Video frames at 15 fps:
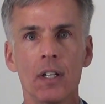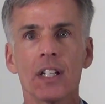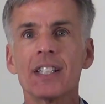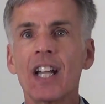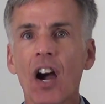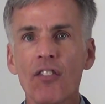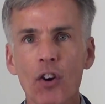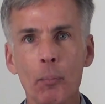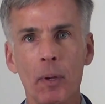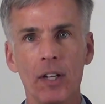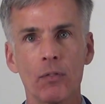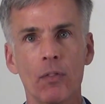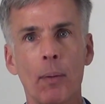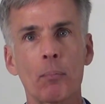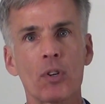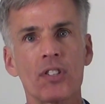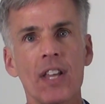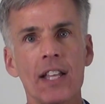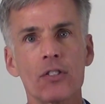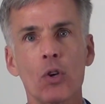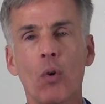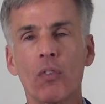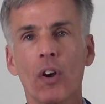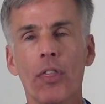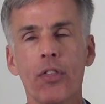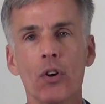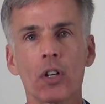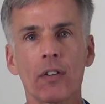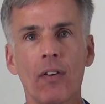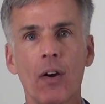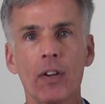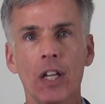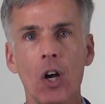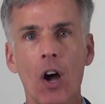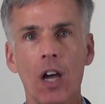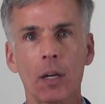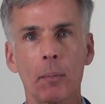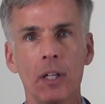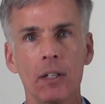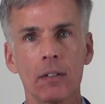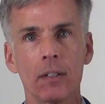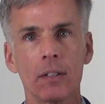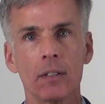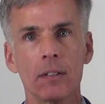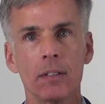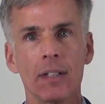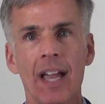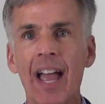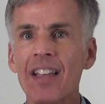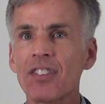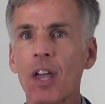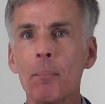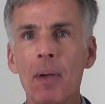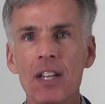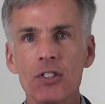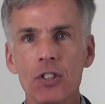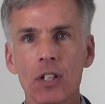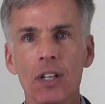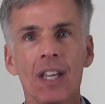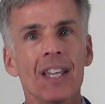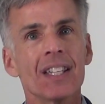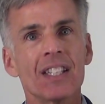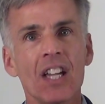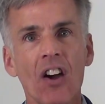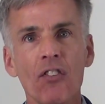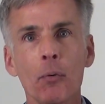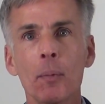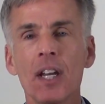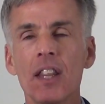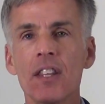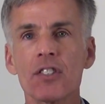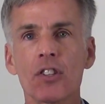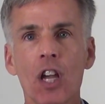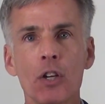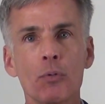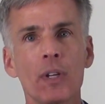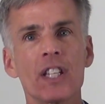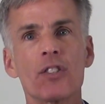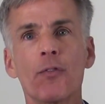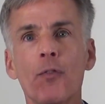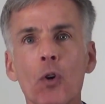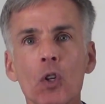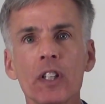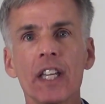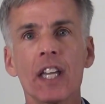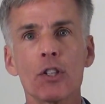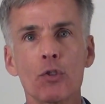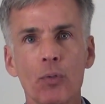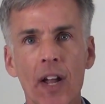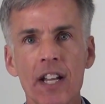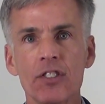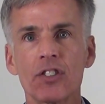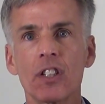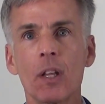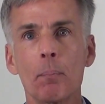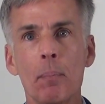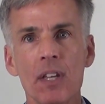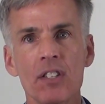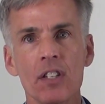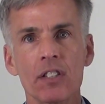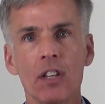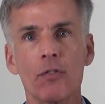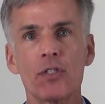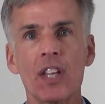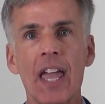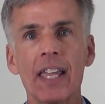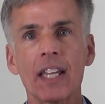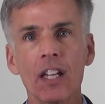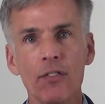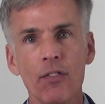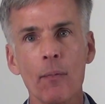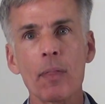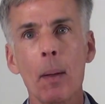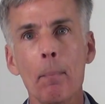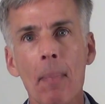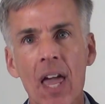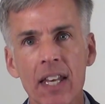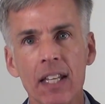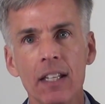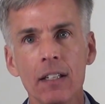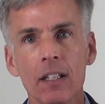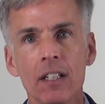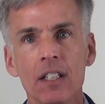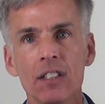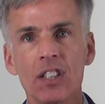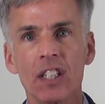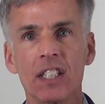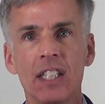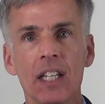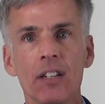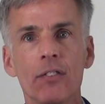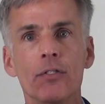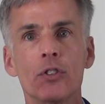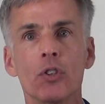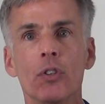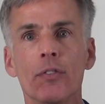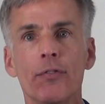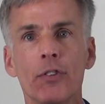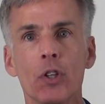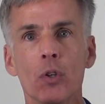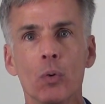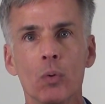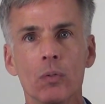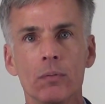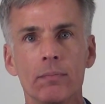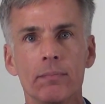Government represents over a third of our economy. As I mentioned, government in this country is fully entrenched in the business of taking from the many to give to the few.